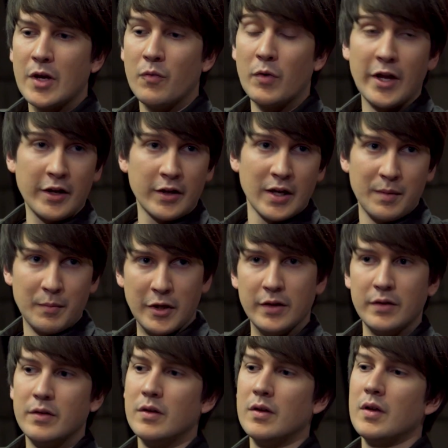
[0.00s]
when I came
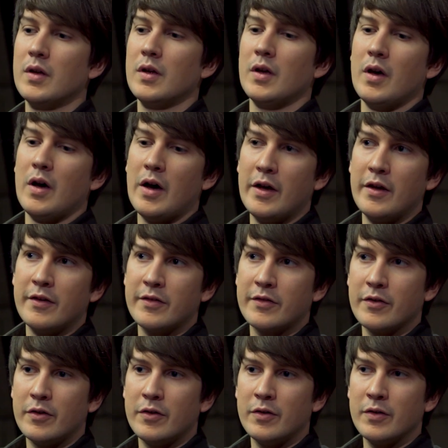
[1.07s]
in, I
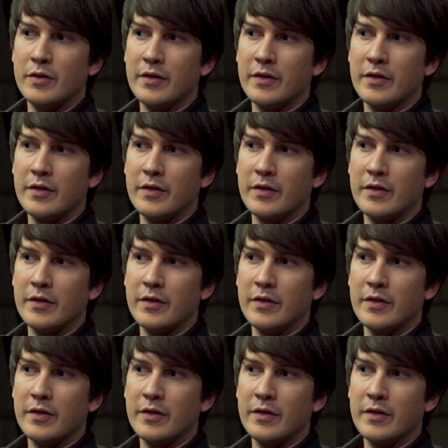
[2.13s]
saw